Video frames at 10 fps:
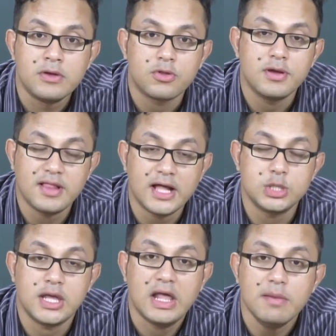So he's
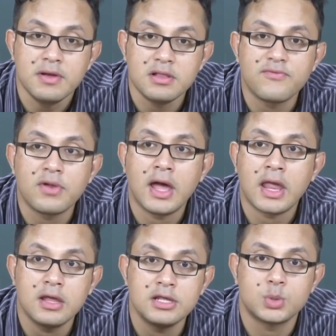actually helping the fly
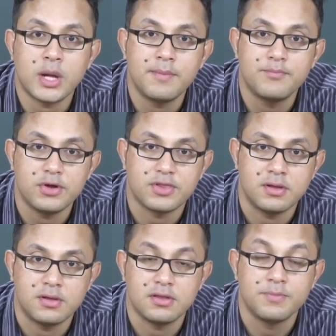in the drying
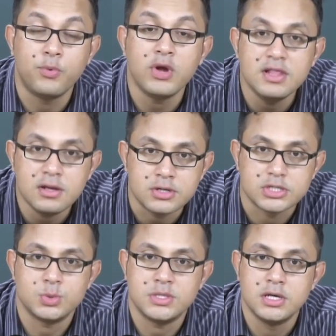process. He's breathing
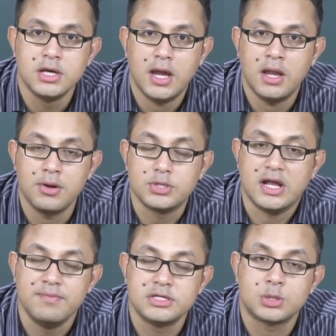onto it in order to
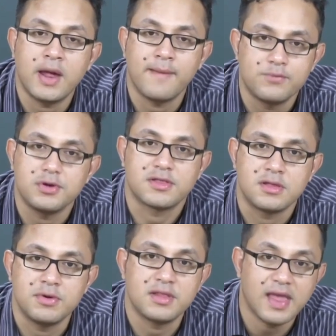help the drying
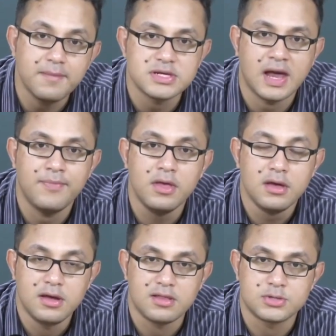process. But at the same time,
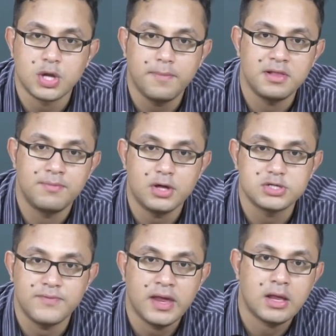he is dropping the
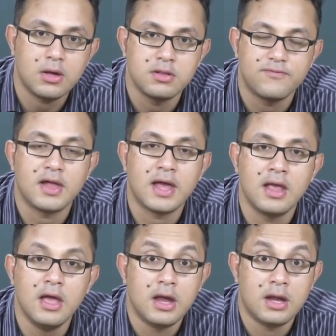blot of ink on the
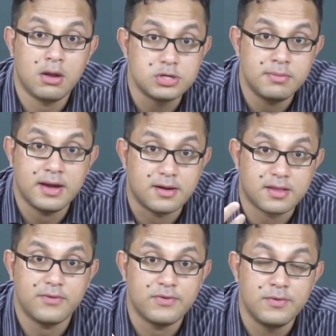fly in order to make it
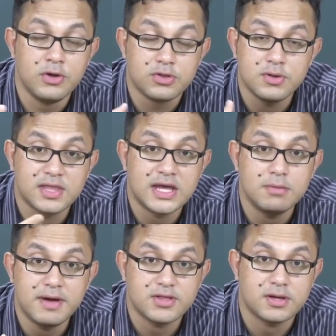suffer. So it's
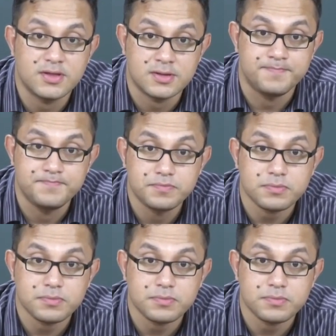sadomasochism.